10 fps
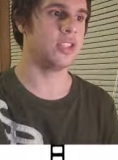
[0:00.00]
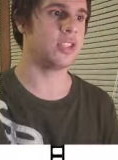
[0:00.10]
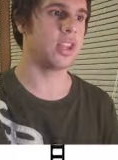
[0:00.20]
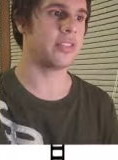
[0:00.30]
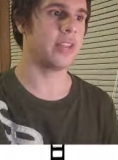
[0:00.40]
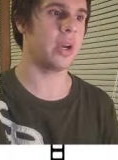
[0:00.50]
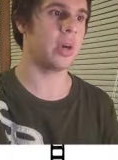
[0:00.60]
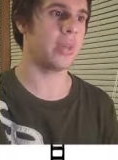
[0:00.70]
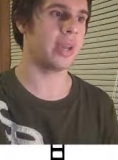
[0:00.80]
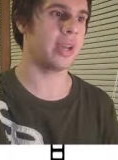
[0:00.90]
just
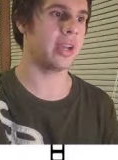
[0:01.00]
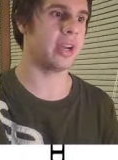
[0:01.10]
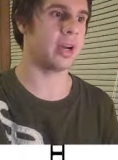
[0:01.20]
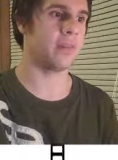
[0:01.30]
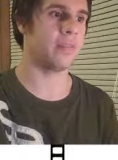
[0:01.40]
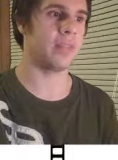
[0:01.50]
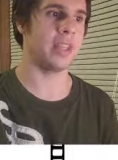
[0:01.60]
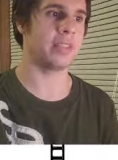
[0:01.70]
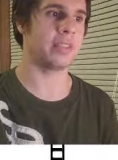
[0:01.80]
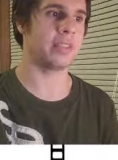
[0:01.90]
know that um,
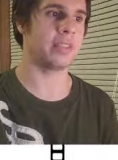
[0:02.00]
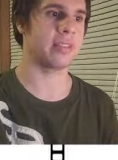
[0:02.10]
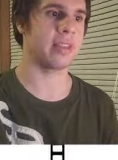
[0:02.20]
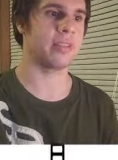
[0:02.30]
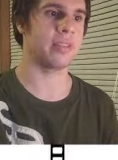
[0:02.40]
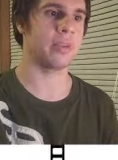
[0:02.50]
its success